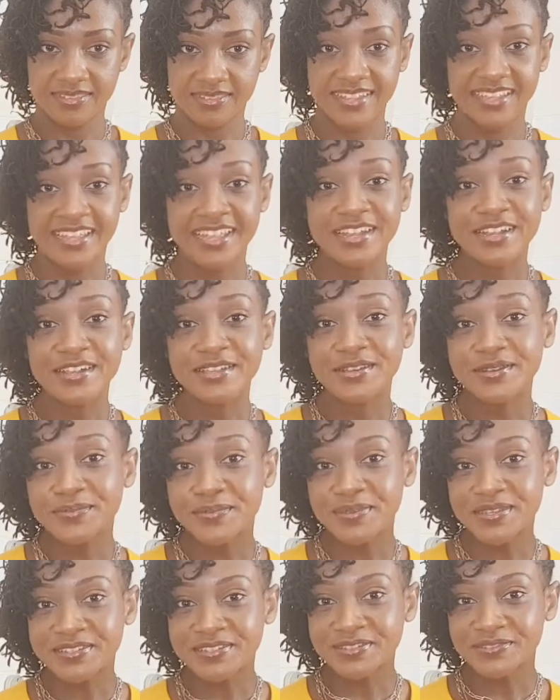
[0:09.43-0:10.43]
Hello
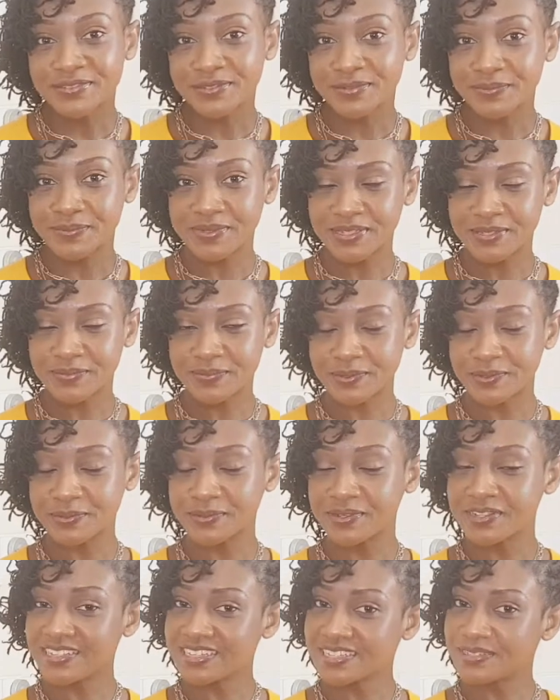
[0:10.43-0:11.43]
beautiful people,
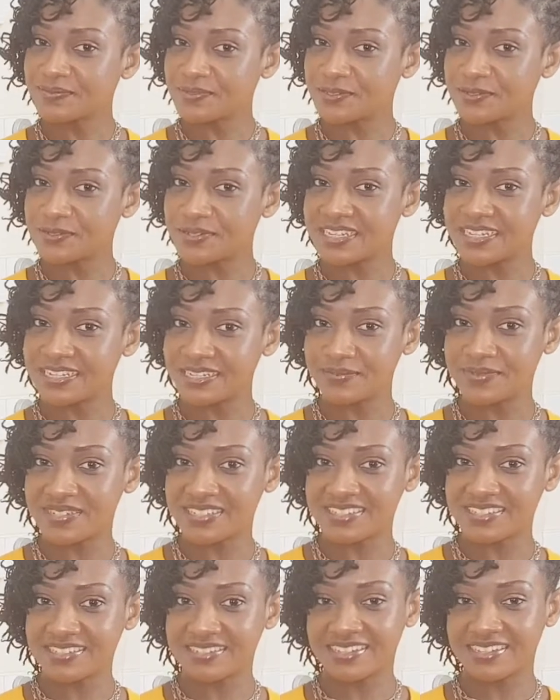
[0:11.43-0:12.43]
welcome to Anne
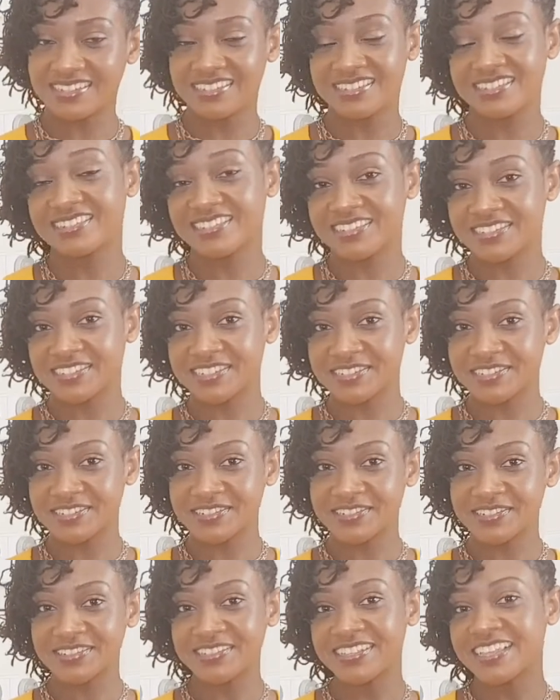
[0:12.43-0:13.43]
Betty's Kitchen, the
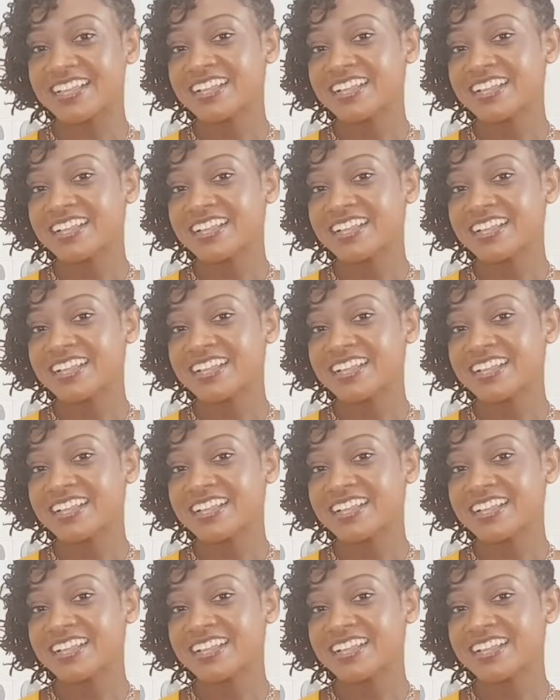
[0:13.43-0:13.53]
channel